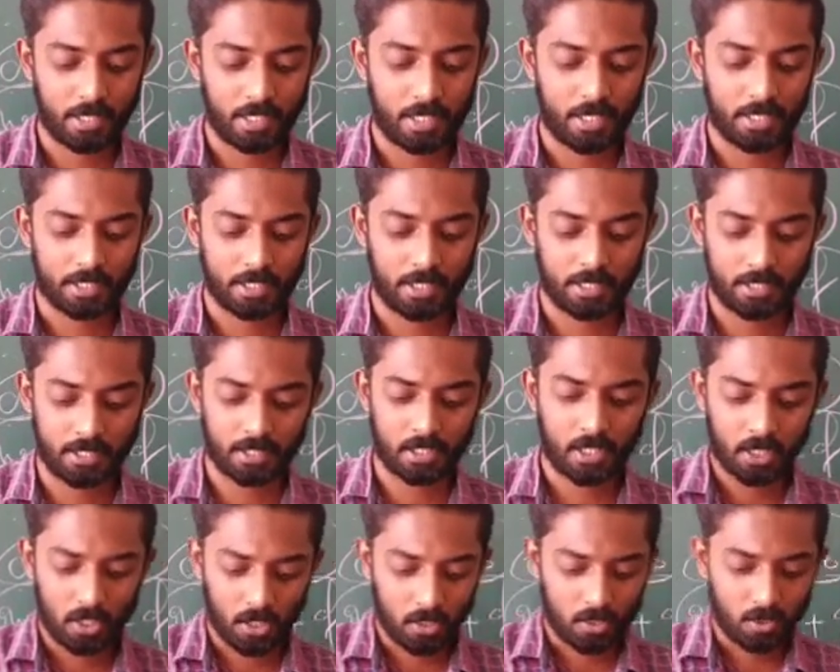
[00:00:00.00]
In the sense,
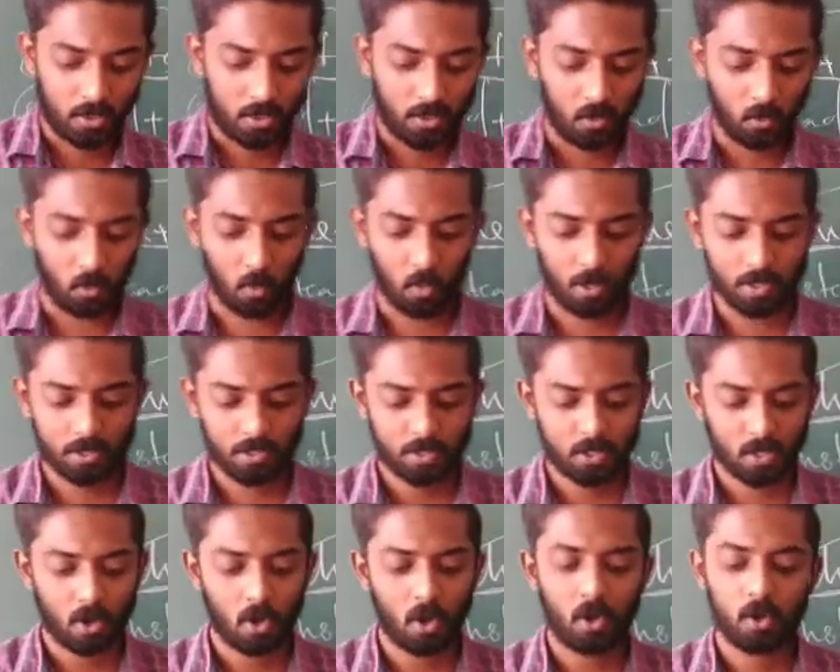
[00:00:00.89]
what is
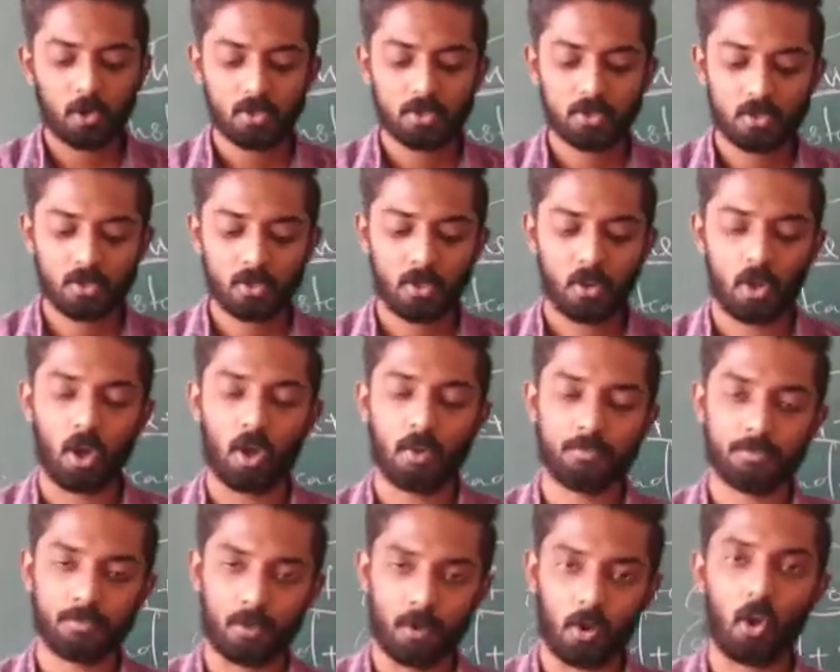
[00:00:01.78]
the cause
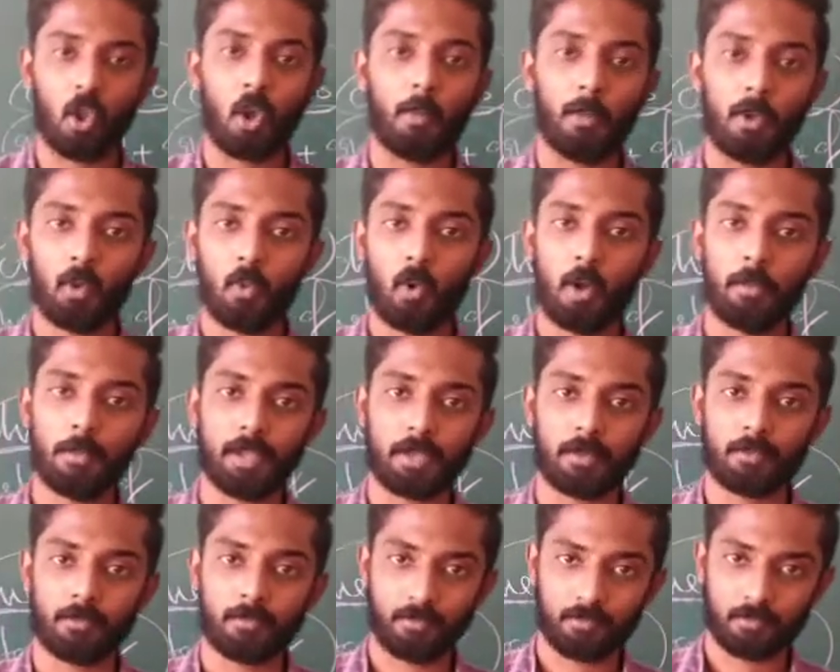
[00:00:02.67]
of global warming?